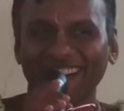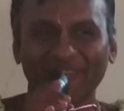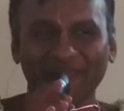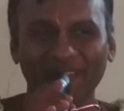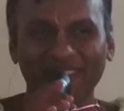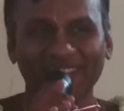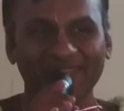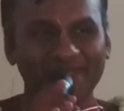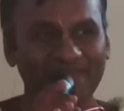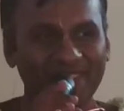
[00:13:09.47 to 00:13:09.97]

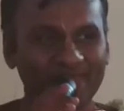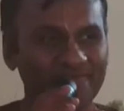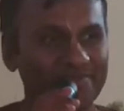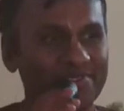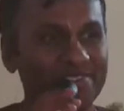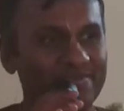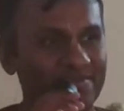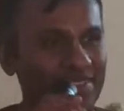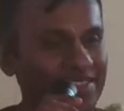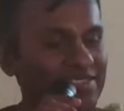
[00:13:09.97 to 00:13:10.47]
Because my
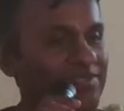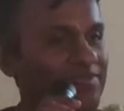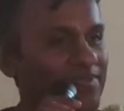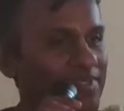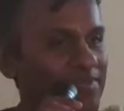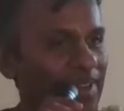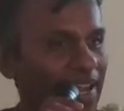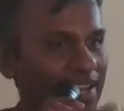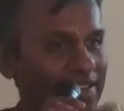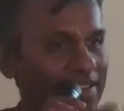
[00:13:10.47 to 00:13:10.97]
spiritual master
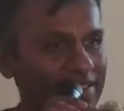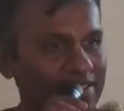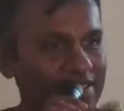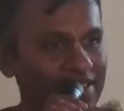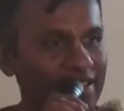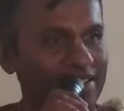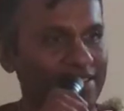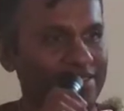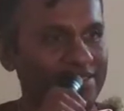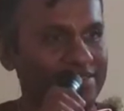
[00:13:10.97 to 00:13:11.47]
will become angry,
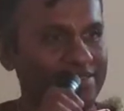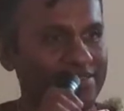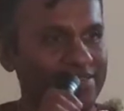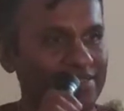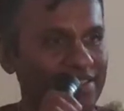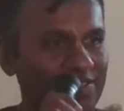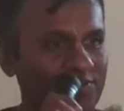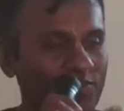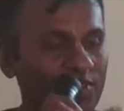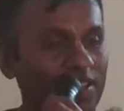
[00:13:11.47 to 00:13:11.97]
right?
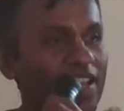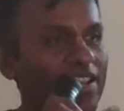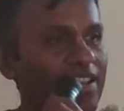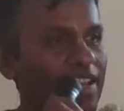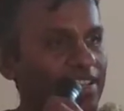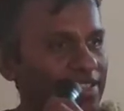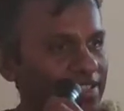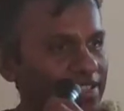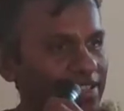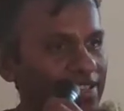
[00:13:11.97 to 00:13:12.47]
Like, why are you
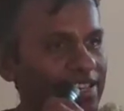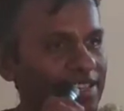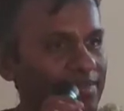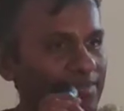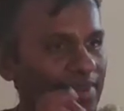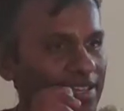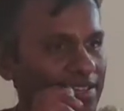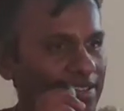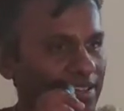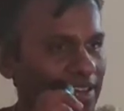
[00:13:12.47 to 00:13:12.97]
actually treating
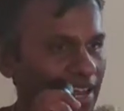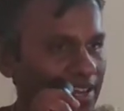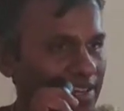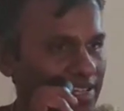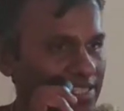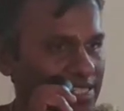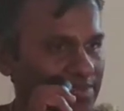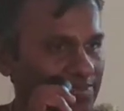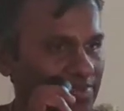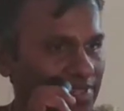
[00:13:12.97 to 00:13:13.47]
my grand
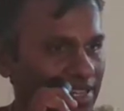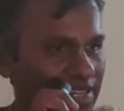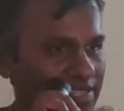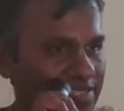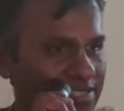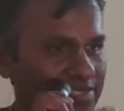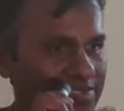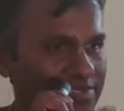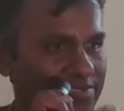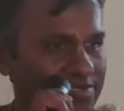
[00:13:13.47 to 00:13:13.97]
disciple
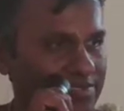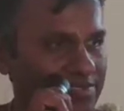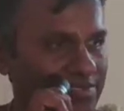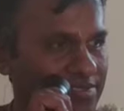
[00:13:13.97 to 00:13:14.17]
like this?